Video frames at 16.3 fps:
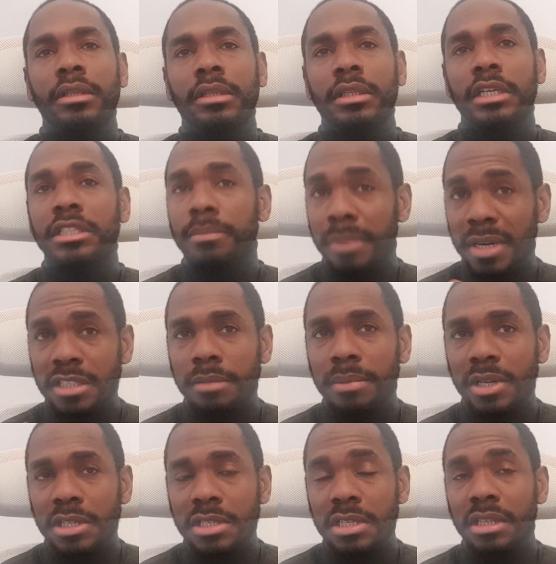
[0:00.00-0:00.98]
there's a
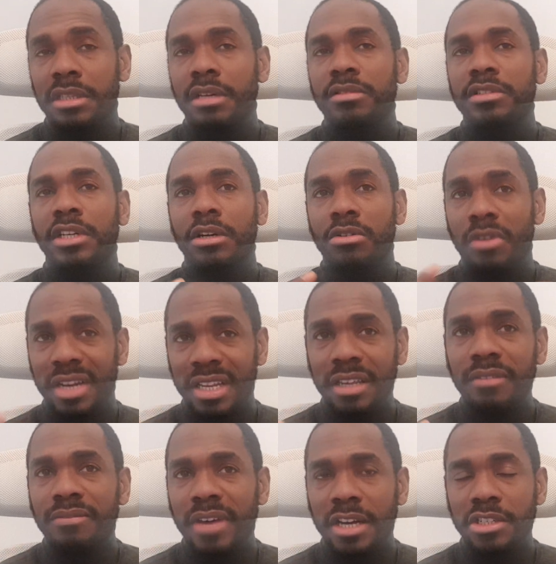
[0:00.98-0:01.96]
possibility that there is a chronic
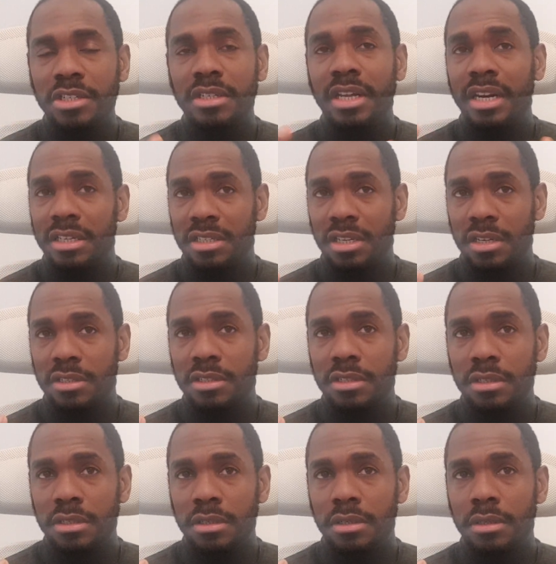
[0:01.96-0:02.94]
infection that
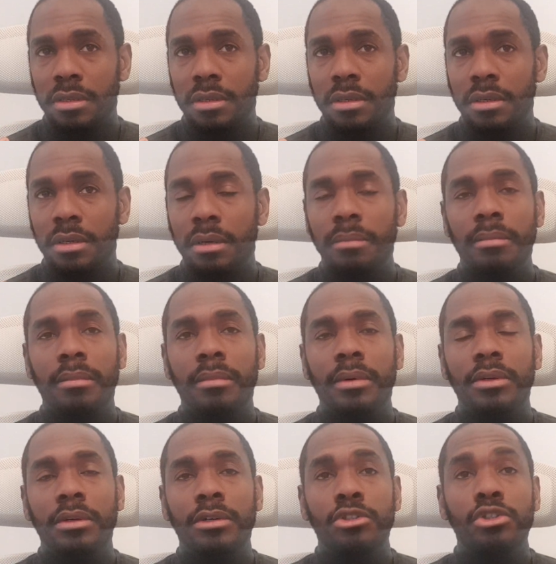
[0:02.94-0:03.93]
exists.
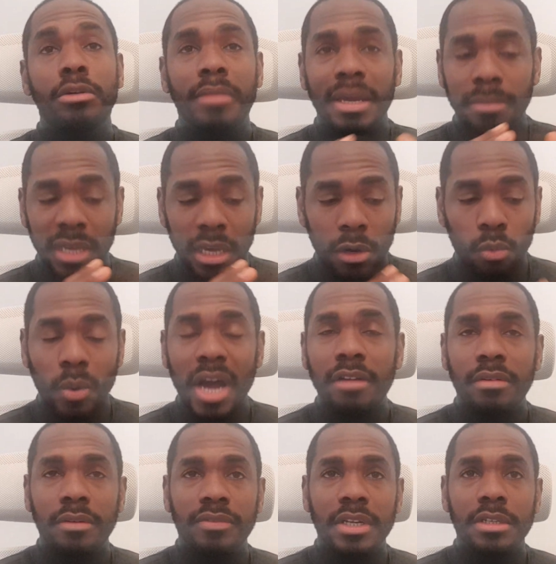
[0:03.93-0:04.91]
You may be
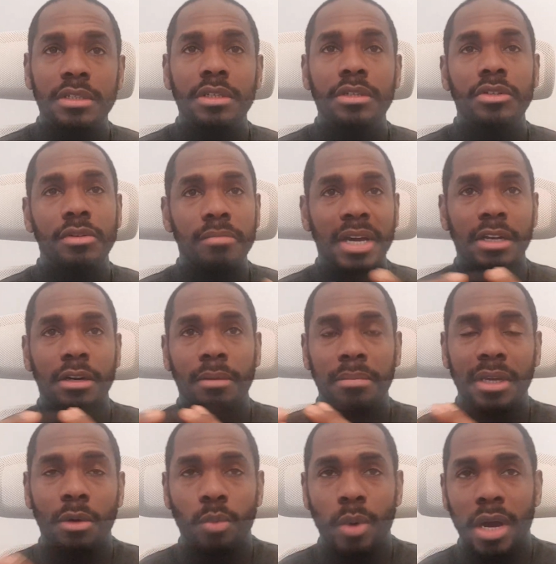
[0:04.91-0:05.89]
aware of this, you may not
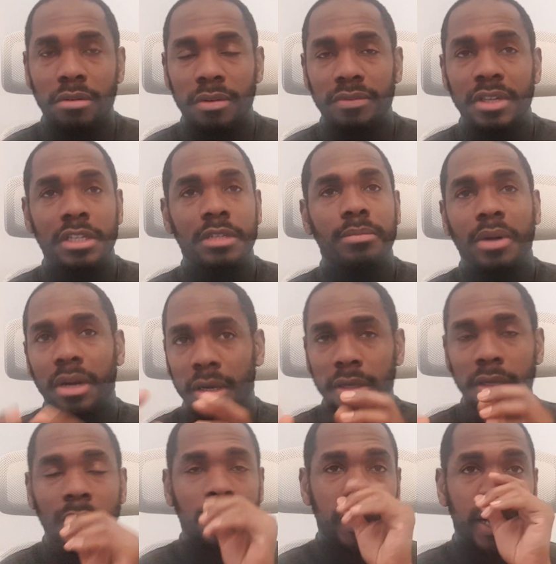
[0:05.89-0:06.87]
be aware of this, but
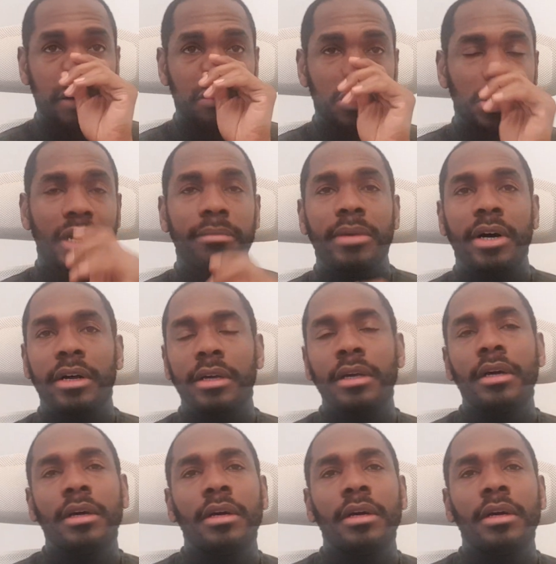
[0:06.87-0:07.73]
I'll share my